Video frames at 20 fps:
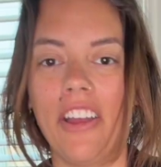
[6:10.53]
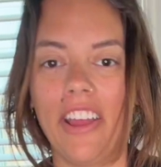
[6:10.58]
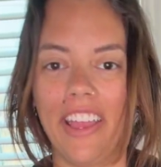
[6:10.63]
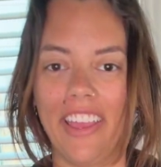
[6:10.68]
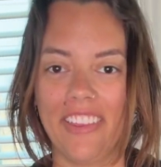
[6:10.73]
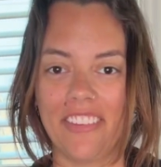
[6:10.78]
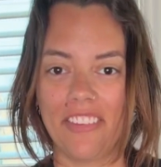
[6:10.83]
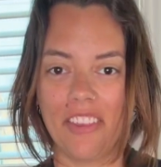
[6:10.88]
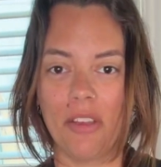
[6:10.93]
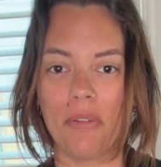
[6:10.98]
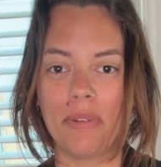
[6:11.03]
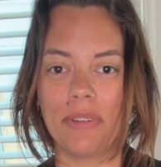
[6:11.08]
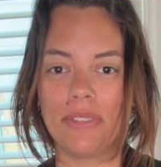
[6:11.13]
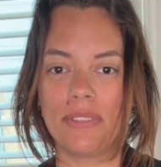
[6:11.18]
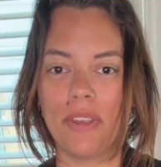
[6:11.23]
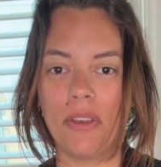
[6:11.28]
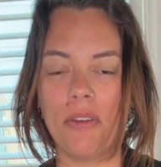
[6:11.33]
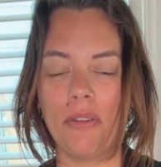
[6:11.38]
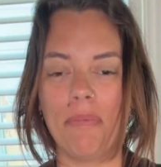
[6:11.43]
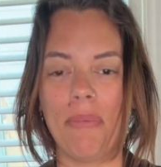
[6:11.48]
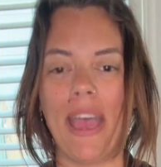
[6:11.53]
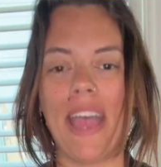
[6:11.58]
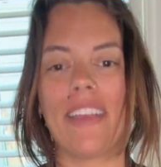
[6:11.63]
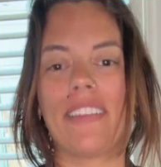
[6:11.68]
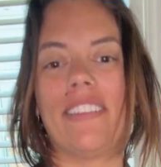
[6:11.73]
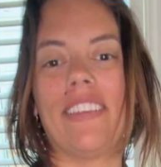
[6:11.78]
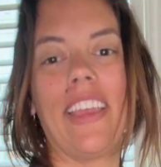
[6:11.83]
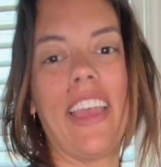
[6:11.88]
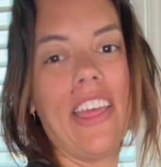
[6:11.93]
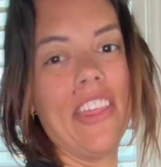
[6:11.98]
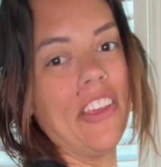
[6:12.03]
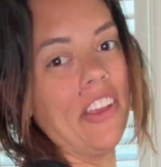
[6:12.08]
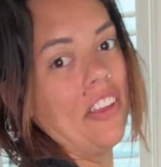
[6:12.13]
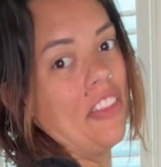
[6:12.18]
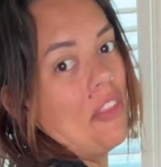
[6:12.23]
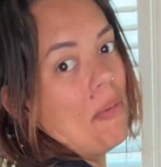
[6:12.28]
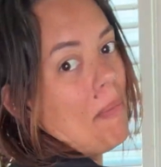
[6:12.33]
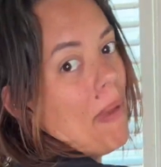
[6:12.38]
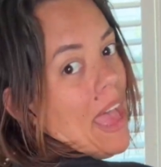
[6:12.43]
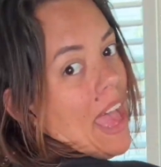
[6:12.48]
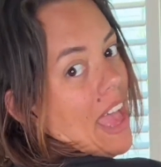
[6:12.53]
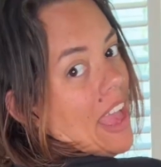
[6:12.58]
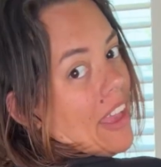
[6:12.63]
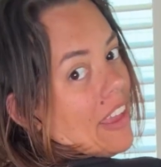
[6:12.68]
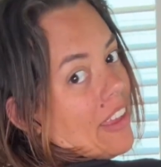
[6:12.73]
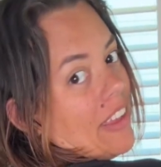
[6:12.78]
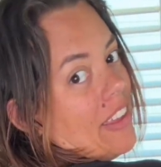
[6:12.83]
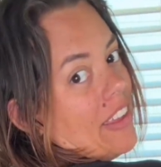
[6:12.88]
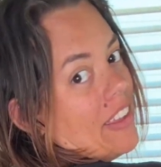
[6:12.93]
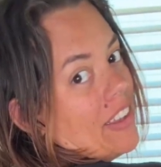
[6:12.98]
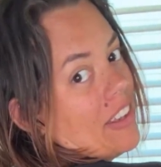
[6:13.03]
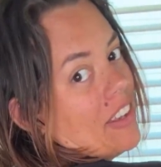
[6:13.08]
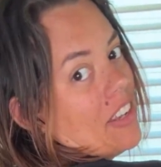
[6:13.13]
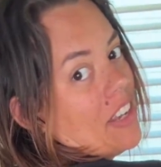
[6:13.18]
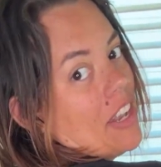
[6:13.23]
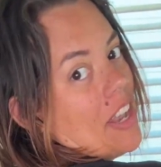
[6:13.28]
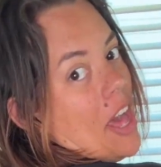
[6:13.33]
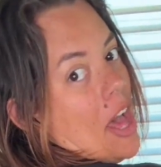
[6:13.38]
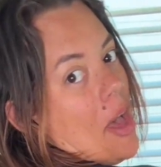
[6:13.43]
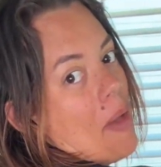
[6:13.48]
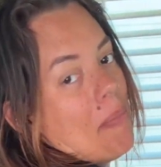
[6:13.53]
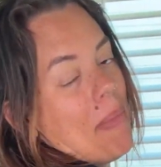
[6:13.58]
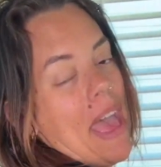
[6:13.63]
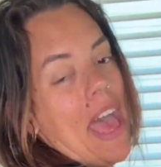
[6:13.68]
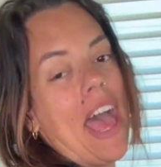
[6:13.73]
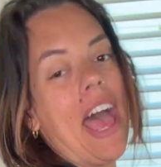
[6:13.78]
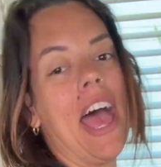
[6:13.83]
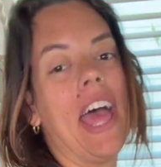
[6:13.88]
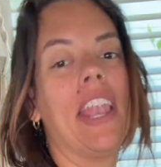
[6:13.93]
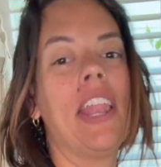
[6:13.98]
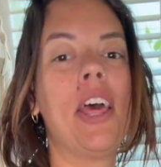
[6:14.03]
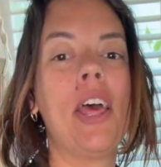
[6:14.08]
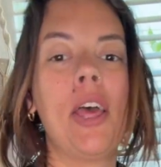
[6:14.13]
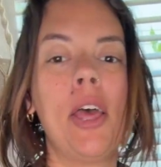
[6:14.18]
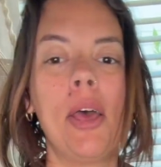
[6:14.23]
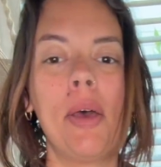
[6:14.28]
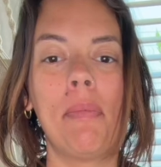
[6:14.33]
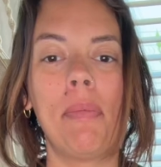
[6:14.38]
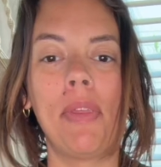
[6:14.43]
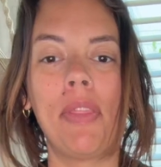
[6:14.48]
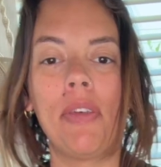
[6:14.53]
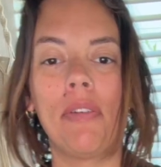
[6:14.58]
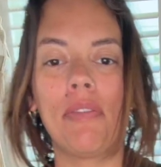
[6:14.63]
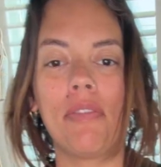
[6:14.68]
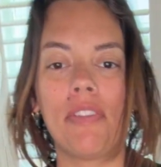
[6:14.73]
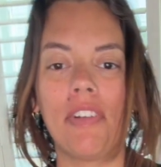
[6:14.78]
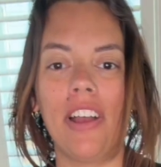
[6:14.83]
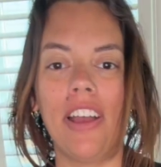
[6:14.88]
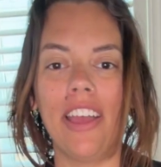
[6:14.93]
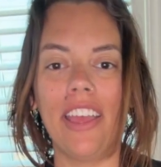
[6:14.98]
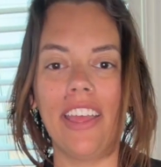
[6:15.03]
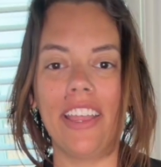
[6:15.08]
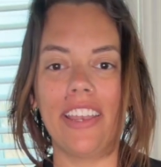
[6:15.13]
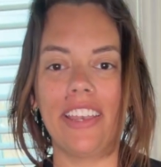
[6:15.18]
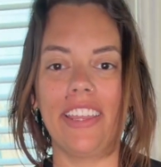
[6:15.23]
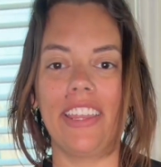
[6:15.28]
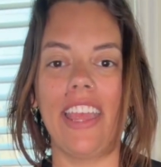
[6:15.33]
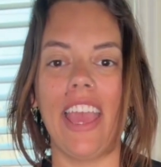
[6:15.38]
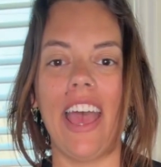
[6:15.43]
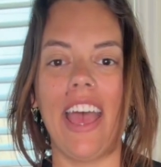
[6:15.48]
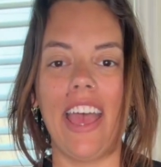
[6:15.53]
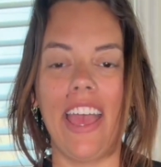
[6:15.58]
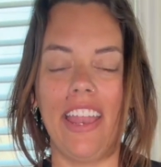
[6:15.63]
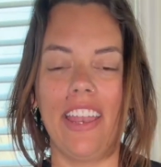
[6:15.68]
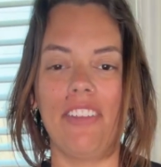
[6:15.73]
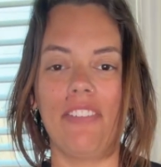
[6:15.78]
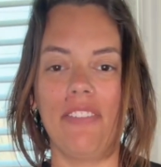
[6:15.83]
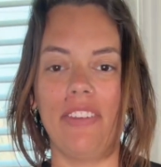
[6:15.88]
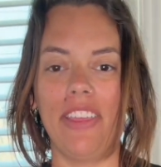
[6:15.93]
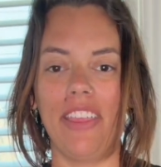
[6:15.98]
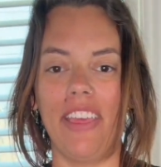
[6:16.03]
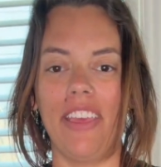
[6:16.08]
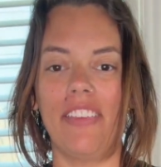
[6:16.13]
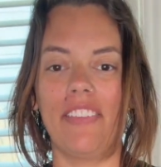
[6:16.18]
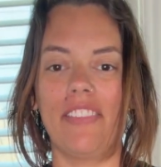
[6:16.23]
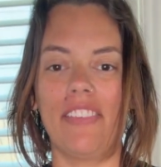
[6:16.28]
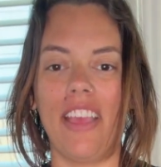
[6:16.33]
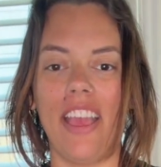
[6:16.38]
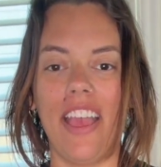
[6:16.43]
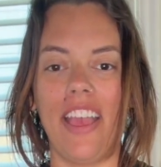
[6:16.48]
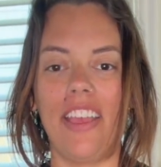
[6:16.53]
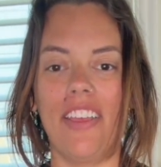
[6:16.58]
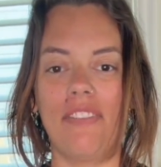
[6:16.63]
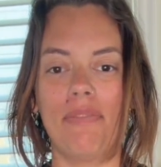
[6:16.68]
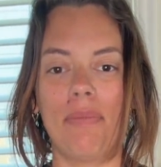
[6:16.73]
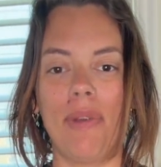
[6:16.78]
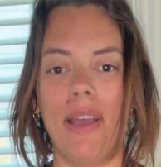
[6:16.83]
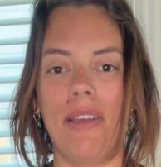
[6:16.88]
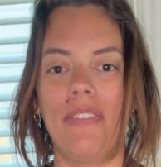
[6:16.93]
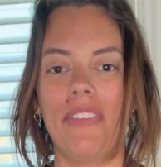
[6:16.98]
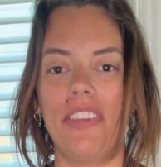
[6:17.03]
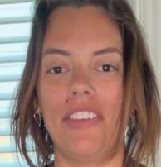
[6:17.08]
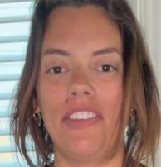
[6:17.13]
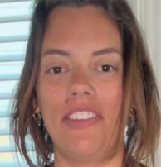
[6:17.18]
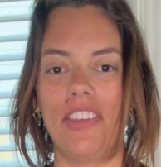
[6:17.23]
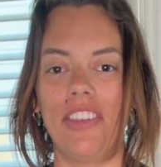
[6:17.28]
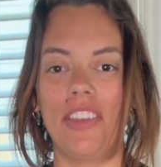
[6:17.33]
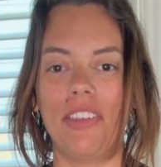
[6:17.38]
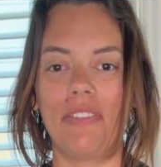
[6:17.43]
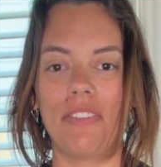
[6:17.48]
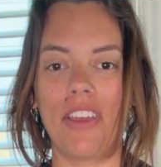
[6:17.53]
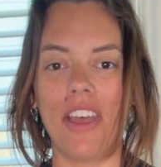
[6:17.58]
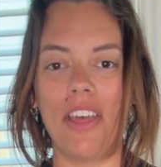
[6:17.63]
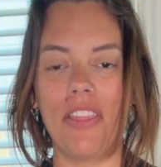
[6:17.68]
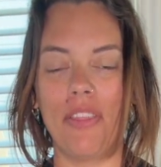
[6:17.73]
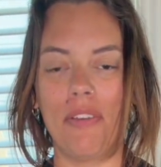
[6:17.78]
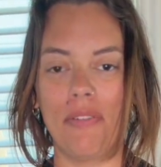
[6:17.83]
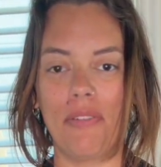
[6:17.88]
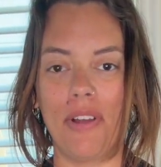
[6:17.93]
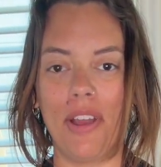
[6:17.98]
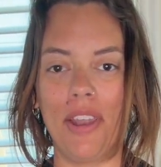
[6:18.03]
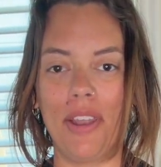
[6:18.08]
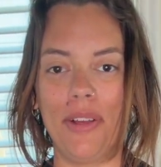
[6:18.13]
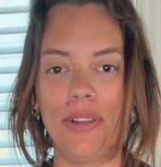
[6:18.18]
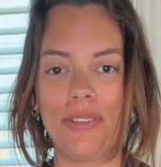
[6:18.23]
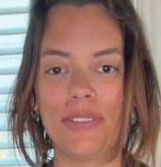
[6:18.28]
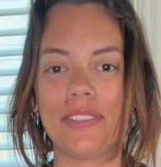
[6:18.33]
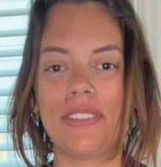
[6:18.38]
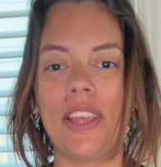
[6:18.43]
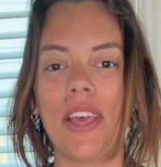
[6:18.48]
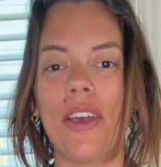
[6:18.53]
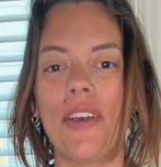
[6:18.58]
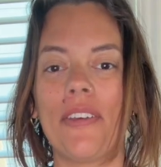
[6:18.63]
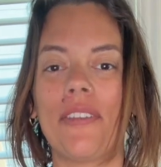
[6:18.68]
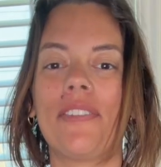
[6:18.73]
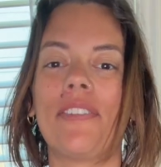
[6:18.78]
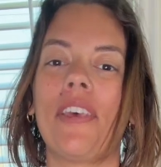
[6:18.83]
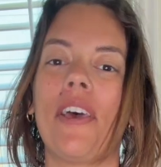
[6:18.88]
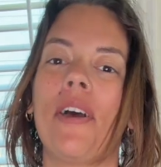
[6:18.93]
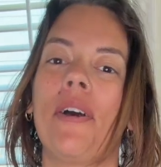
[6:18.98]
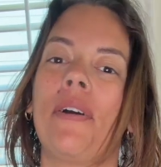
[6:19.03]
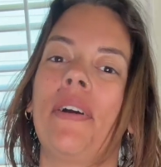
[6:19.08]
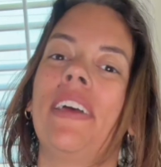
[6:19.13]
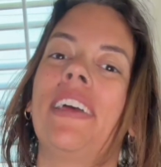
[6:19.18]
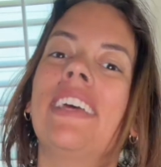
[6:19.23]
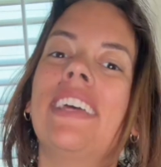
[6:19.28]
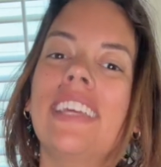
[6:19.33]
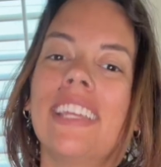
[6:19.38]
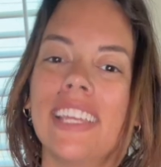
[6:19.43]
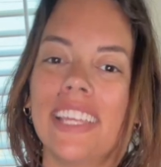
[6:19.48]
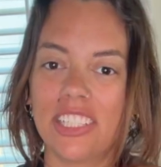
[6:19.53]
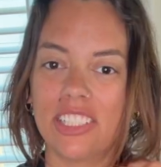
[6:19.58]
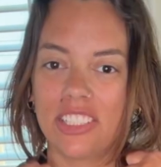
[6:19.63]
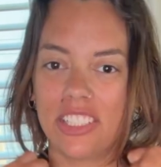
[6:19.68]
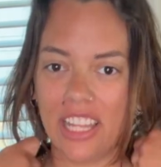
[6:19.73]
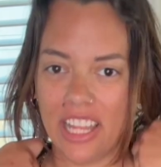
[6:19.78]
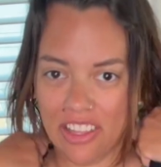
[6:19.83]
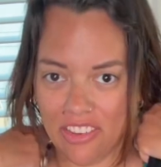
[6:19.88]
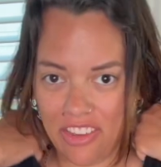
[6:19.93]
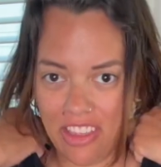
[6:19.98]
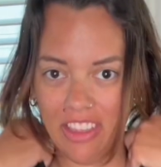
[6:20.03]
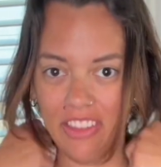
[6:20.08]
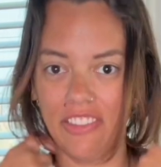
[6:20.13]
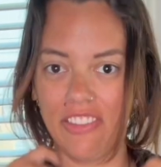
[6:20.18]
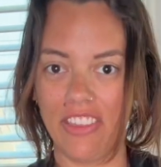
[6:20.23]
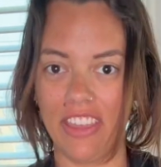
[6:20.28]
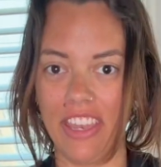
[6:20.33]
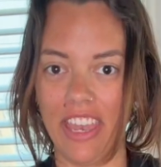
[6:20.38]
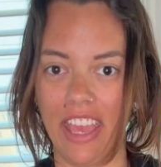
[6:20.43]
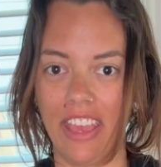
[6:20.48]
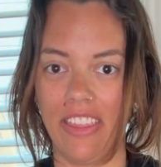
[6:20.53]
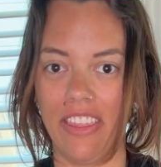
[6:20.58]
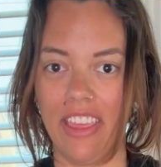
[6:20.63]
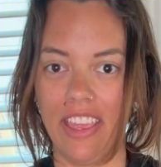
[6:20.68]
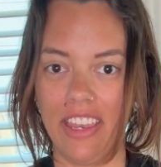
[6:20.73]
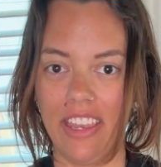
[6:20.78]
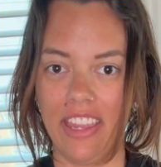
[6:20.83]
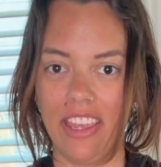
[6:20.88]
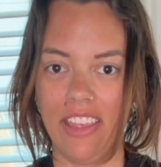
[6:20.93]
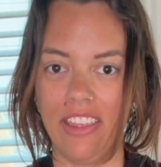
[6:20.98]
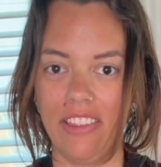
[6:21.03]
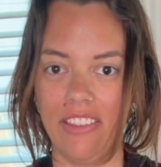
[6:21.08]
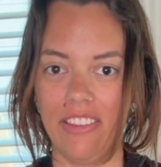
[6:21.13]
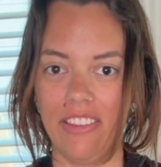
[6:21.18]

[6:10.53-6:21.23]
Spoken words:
right, so we're sewed back together in the back. Not bad. But the front, yeah, I didn't realize I probably shouldn't have cut the front also, so should I change the neckline now?